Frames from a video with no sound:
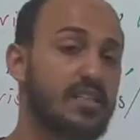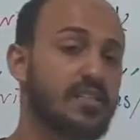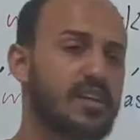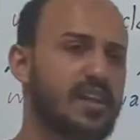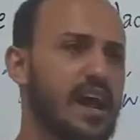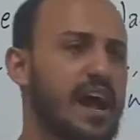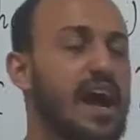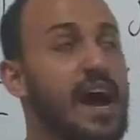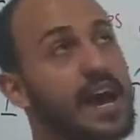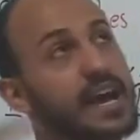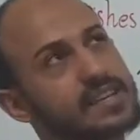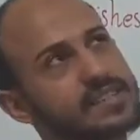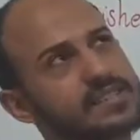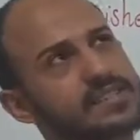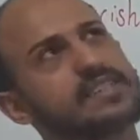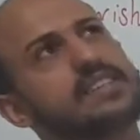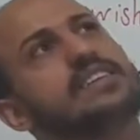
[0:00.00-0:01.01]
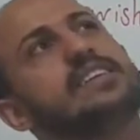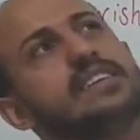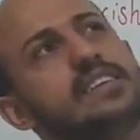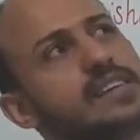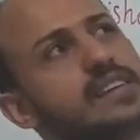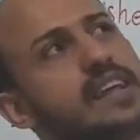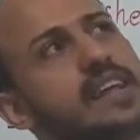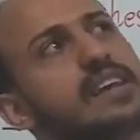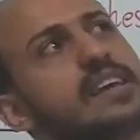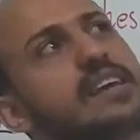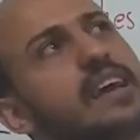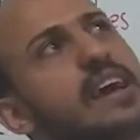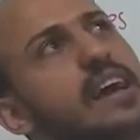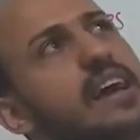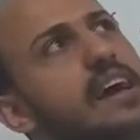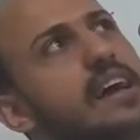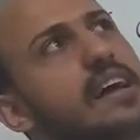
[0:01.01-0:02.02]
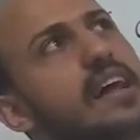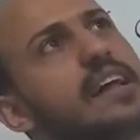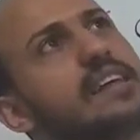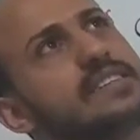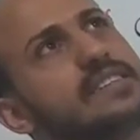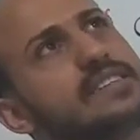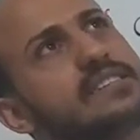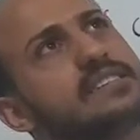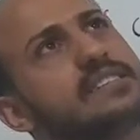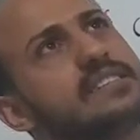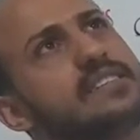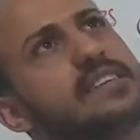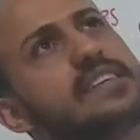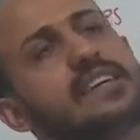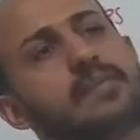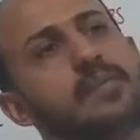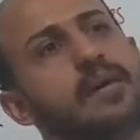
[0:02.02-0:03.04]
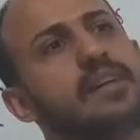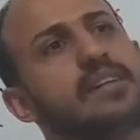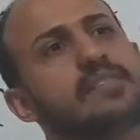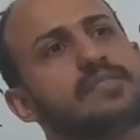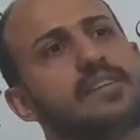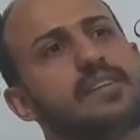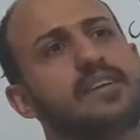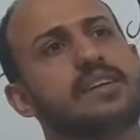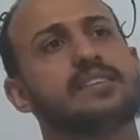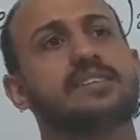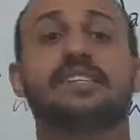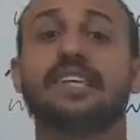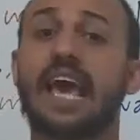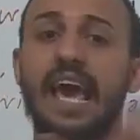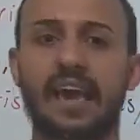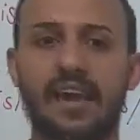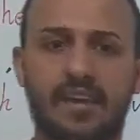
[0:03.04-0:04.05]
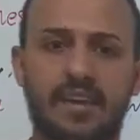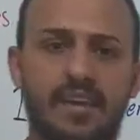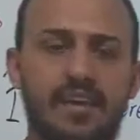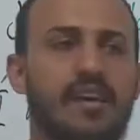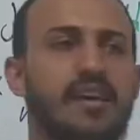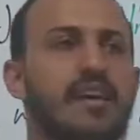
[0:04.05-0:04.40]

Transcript: Then I see, like, I just think about it and I say,